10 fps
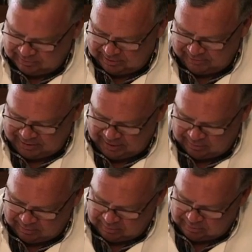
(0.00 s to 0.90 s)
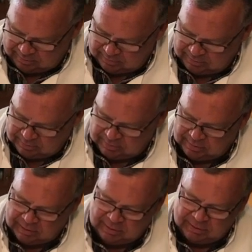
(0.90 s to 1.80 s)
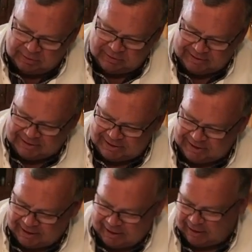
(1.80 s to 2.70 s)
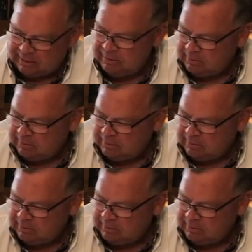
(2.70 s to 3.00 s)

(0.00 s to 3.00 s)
Here we go. Tres leche cake.